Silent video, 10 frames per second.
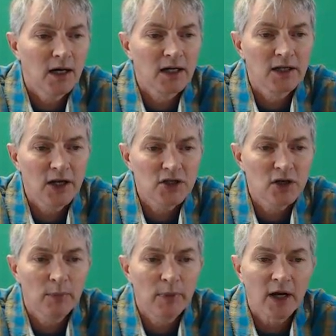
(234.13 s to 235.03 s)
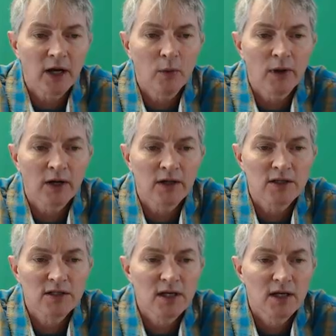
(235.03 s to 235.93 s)
A conditional bail,
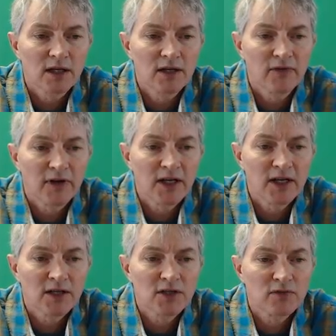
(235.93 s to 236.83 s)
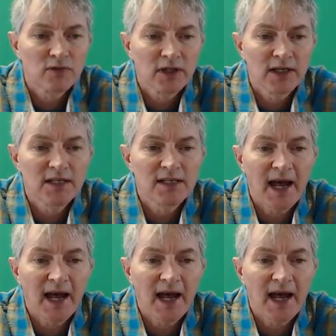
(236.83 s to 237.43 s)
whereas the defendant is released